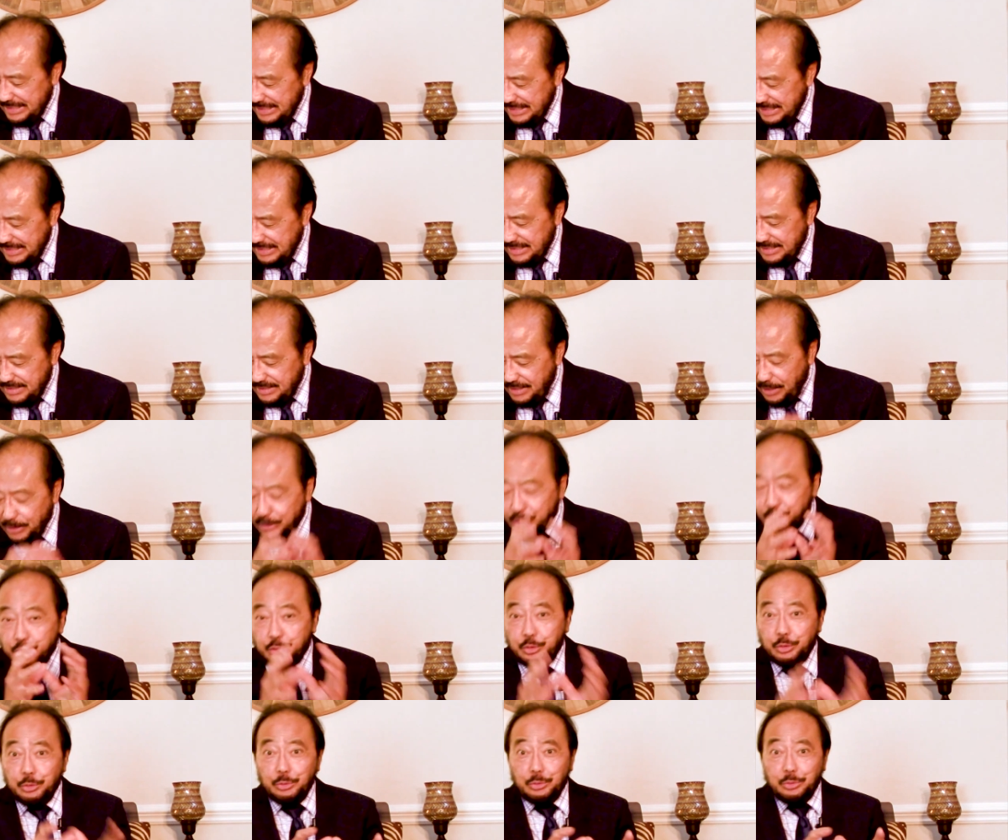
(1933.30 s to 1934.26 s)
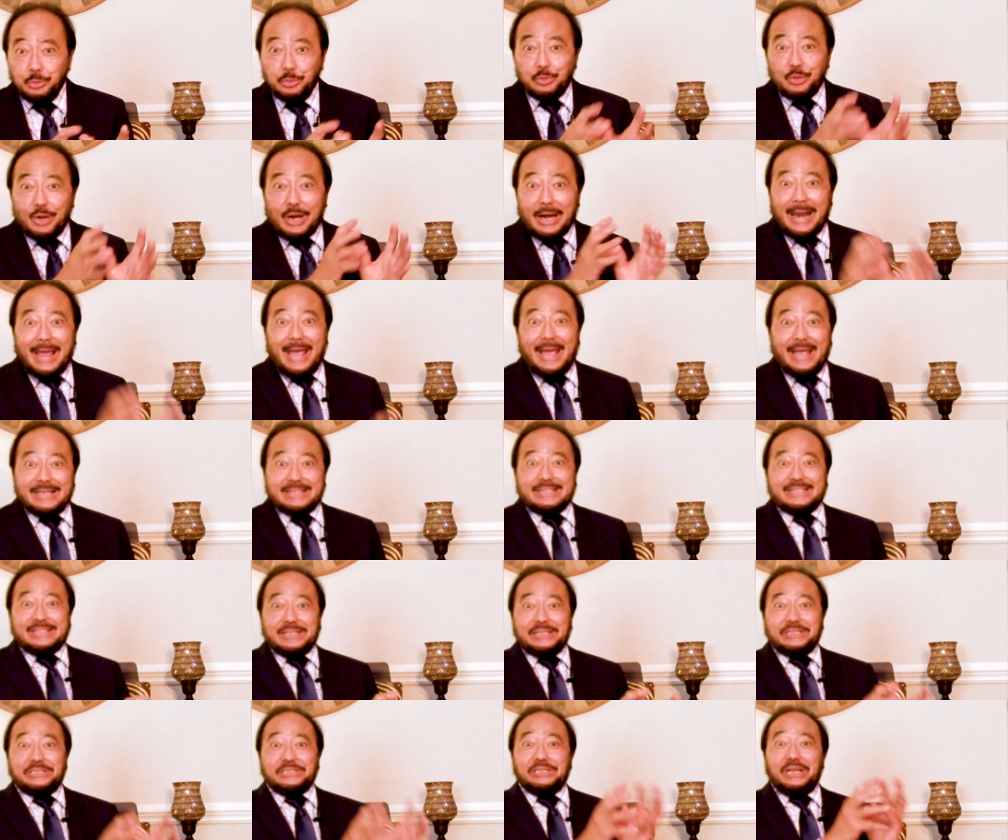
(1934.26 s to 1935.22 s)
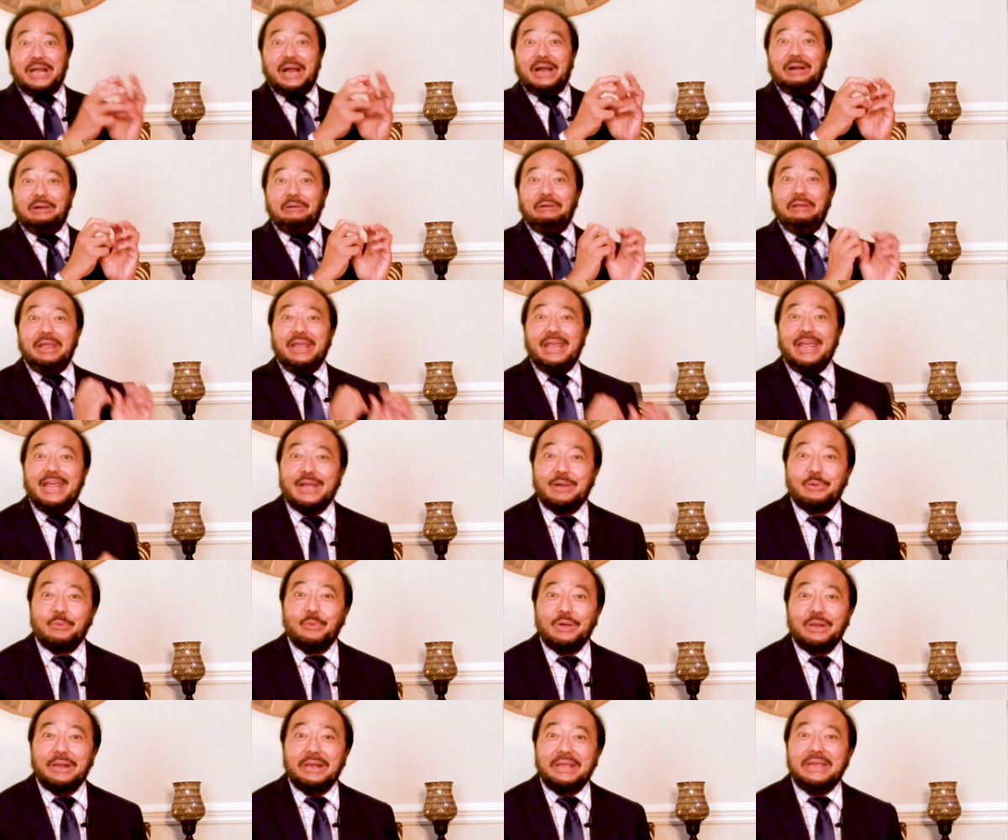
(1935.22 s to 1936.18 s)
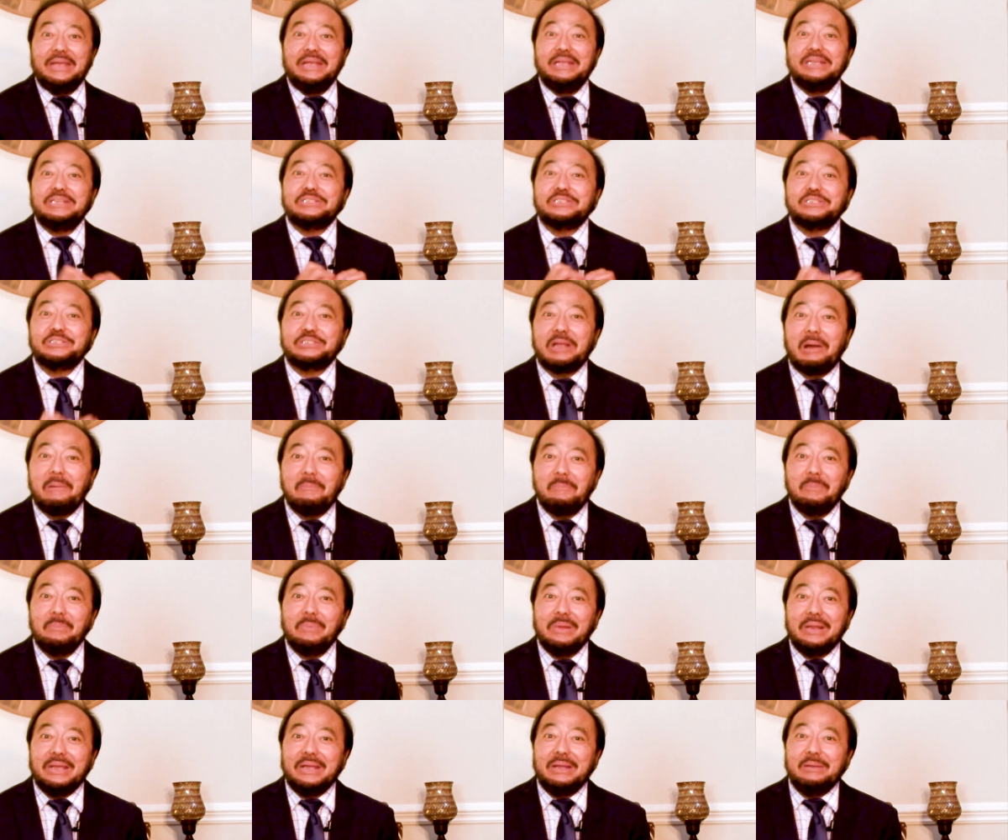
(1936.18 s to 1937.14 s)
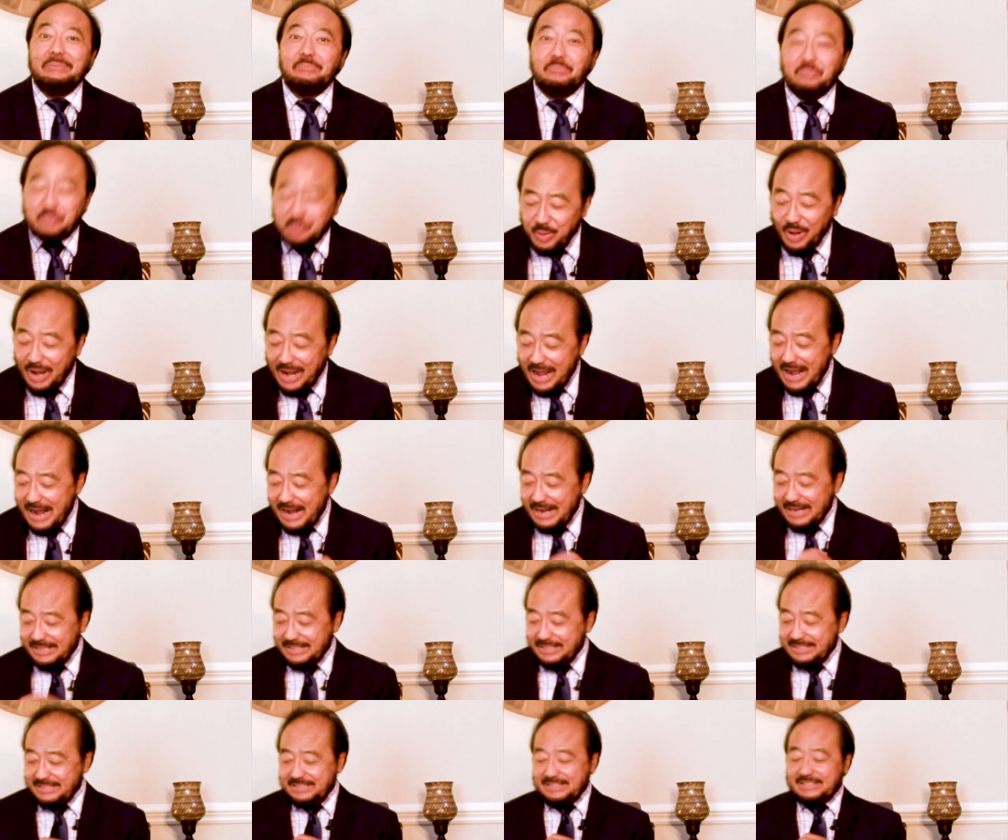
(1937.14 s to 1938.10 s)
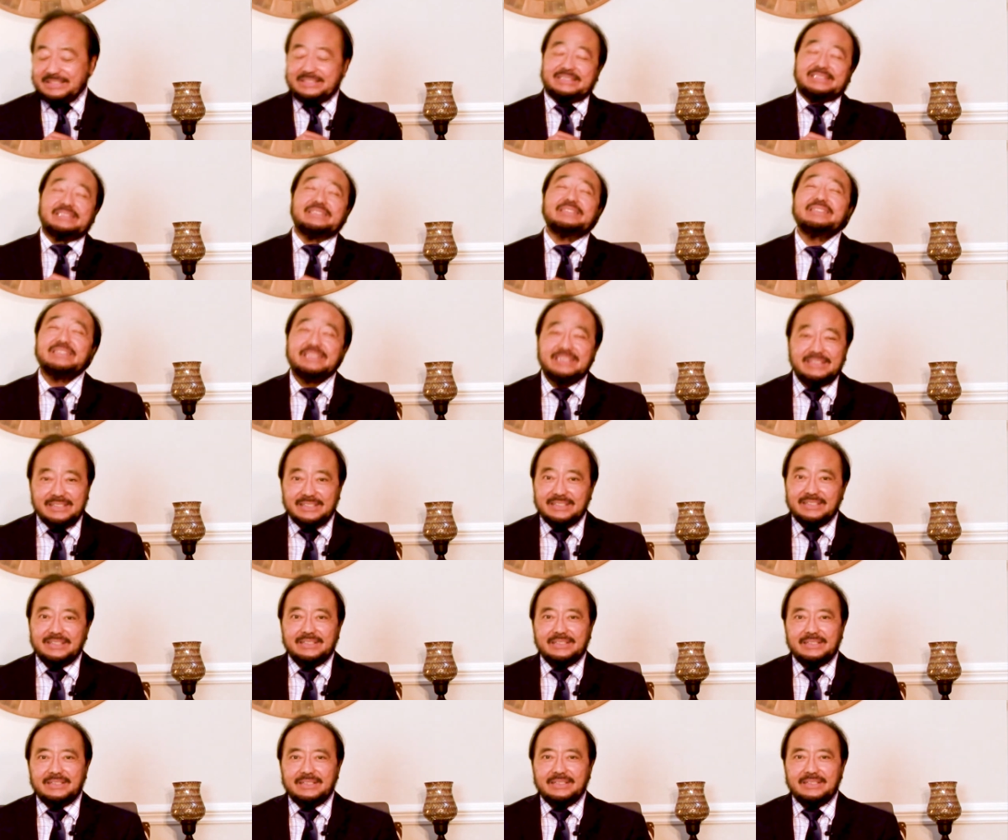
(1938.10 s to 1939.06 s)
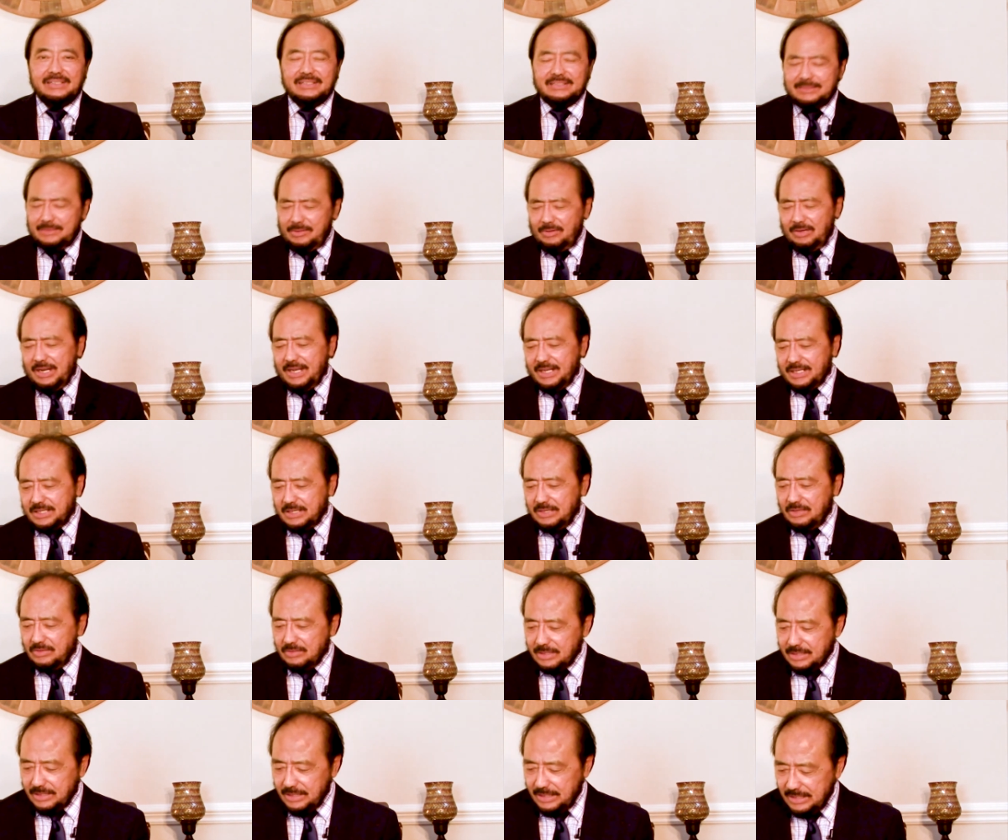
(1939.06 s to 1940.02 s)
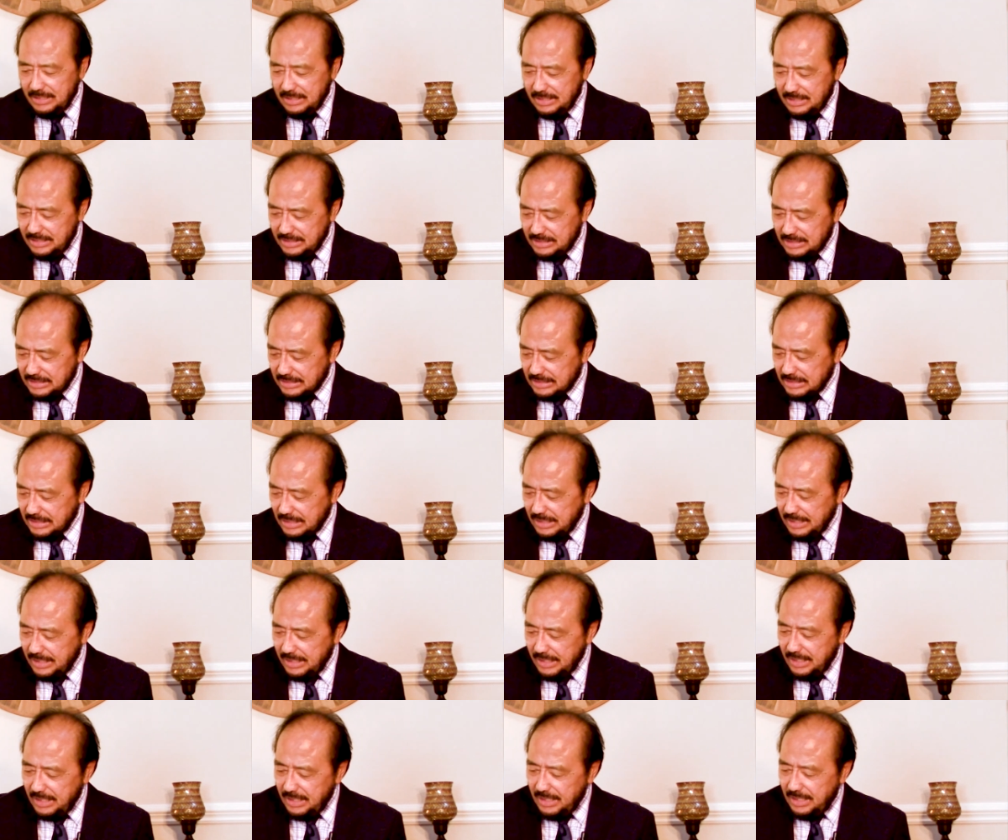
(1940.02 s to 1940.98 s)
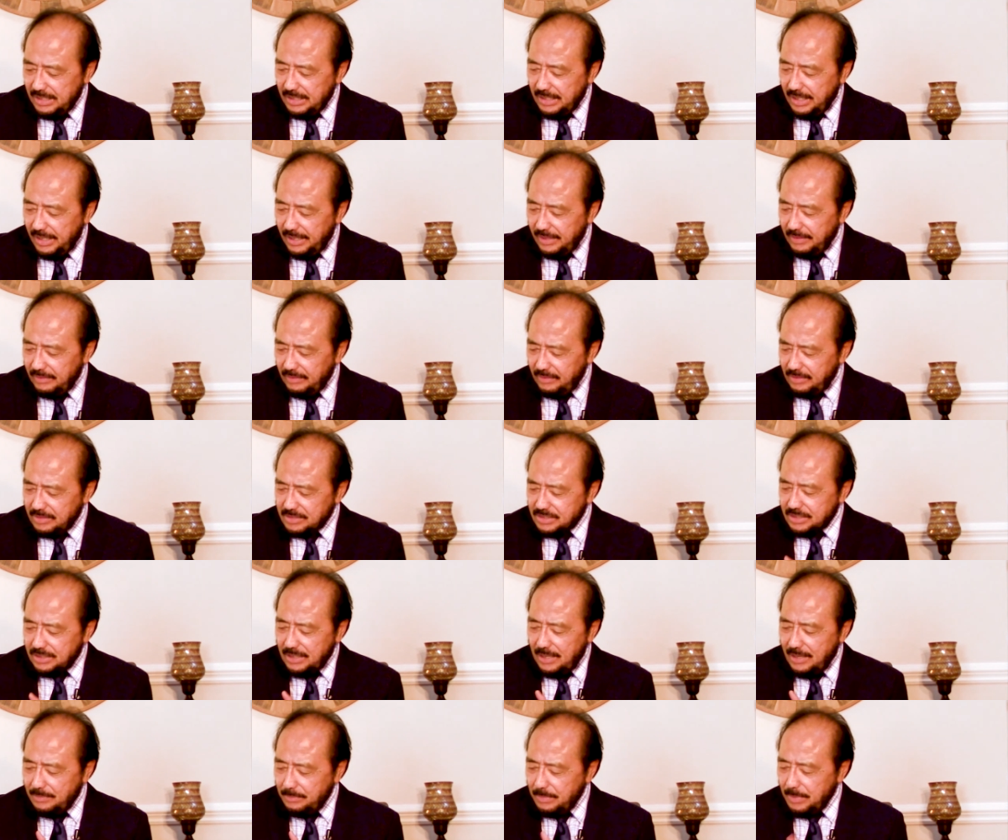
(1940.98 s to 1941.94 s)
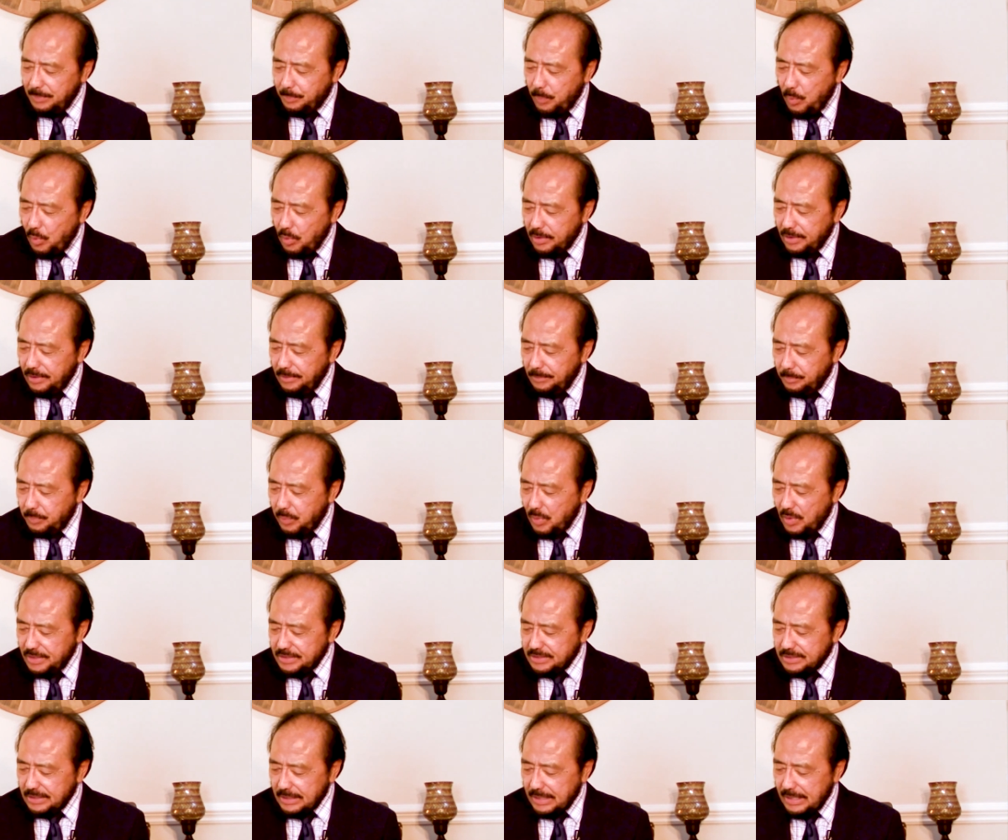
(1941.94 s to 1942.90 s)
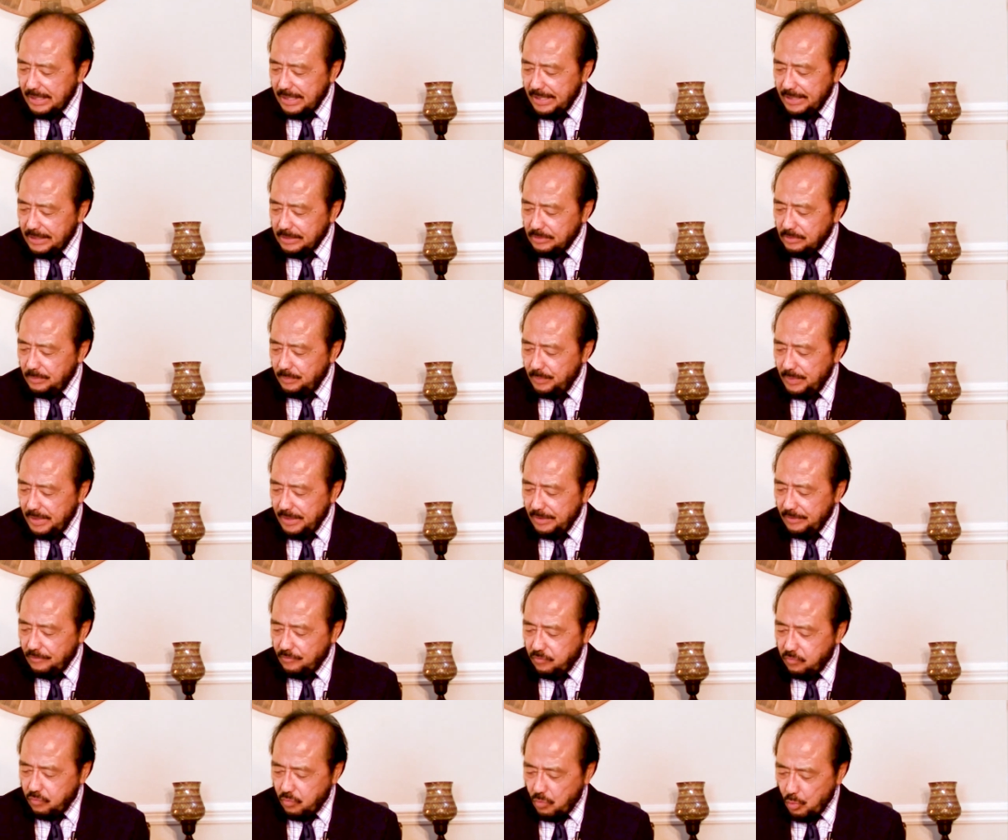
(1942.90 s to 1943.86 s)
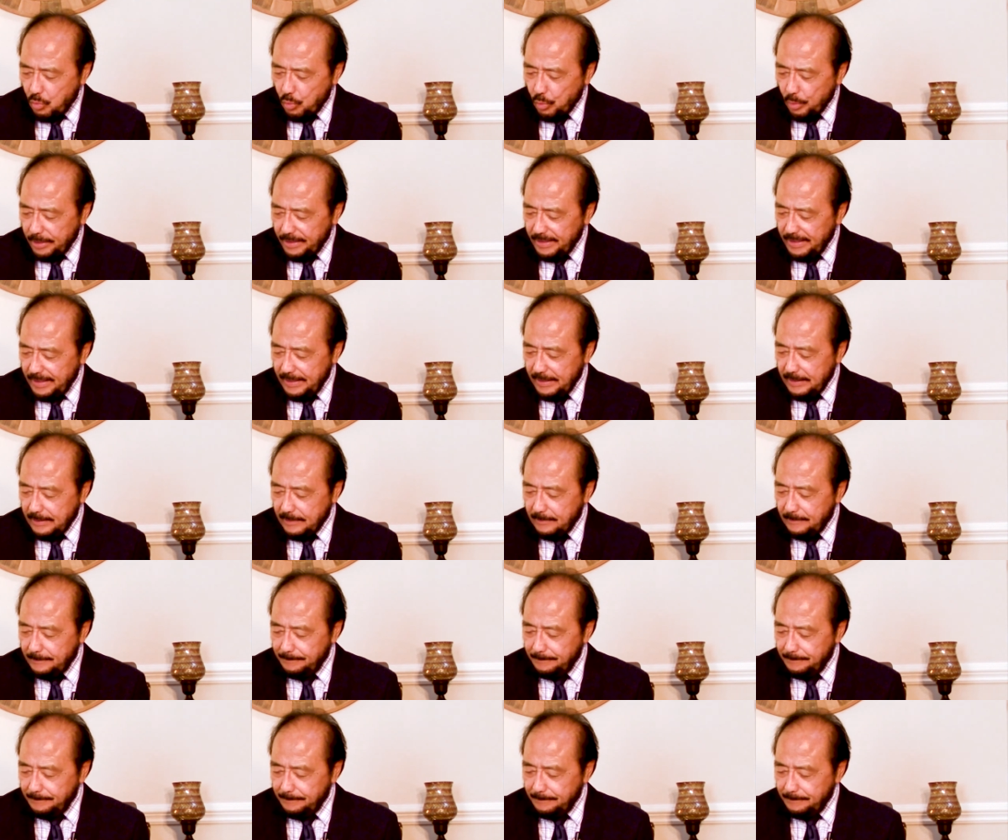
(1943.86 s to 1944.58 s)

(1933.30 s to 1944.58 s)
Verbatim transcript: The two classes are equally stumbling blocks. So let's look at this. There are some important points I'd like to bring forth here.